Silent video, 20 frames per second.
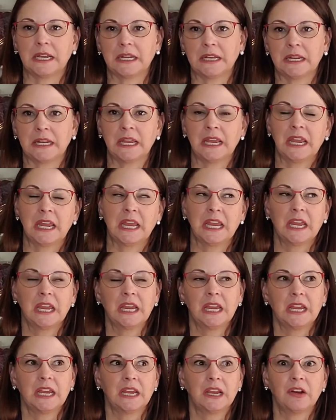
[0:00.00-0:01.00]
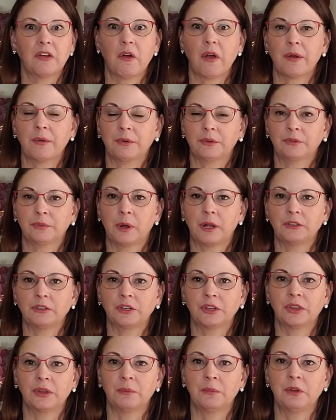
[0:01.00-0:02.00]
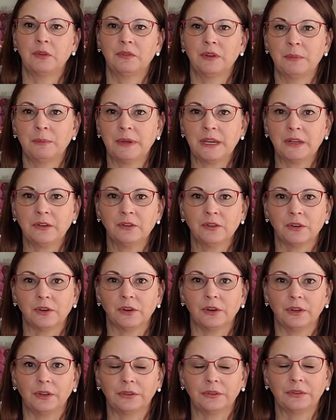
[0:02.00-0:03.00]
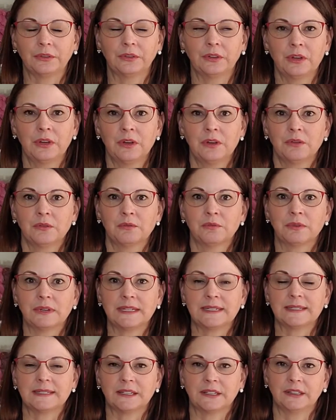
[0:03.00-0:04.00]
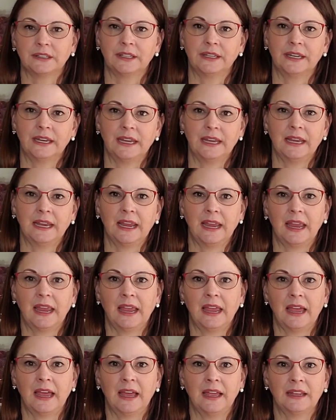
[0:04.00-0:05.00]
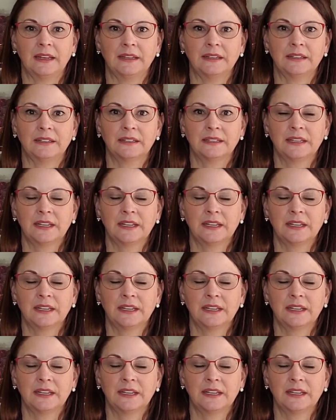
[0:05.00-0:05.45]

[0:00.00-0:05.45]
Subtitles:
And, I was watching the movie Mean Girls recently, and,